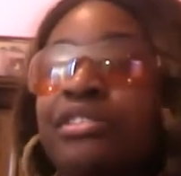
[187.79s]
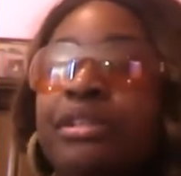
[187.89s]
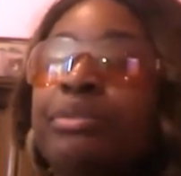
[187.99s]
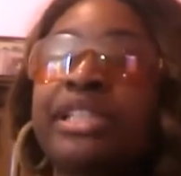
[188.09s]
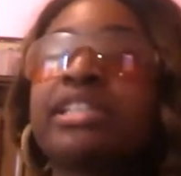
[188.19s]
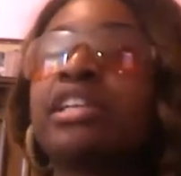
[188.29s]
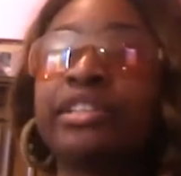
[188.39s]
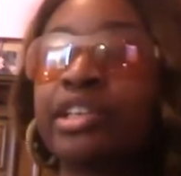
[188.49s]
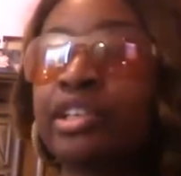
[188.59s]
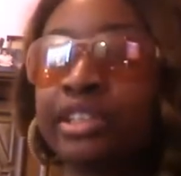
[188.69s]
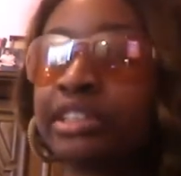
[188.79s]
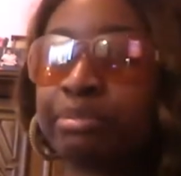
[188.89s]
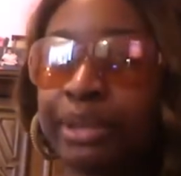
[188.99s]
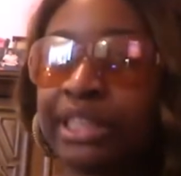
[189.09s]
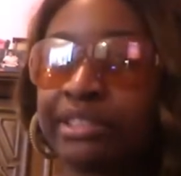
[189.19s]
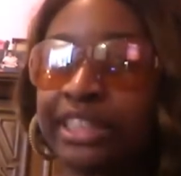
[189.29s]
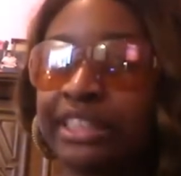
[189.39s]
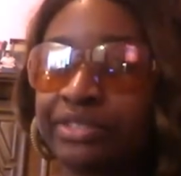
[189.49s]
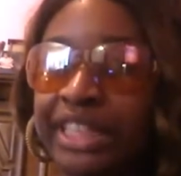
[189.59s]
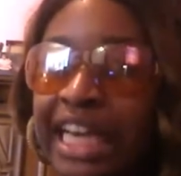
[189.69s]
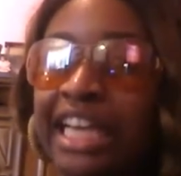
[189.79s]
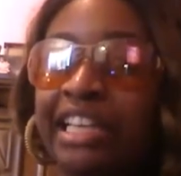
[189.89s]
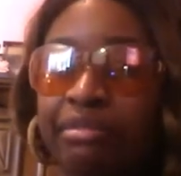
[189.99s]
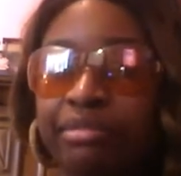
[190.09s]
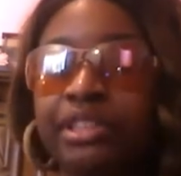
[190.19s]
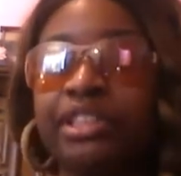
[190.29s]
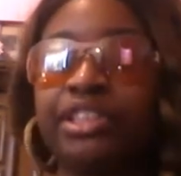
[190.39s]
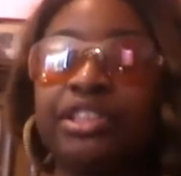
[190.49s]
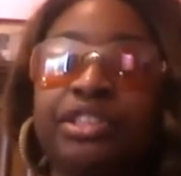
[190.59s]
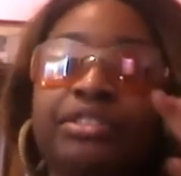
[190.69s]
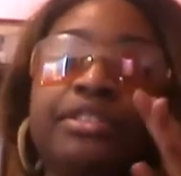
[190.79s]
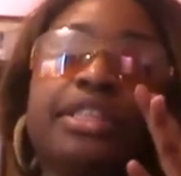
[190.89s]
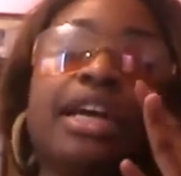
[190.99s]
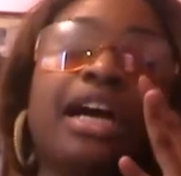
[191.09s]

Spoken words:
so it wasn't a long period of time, you know.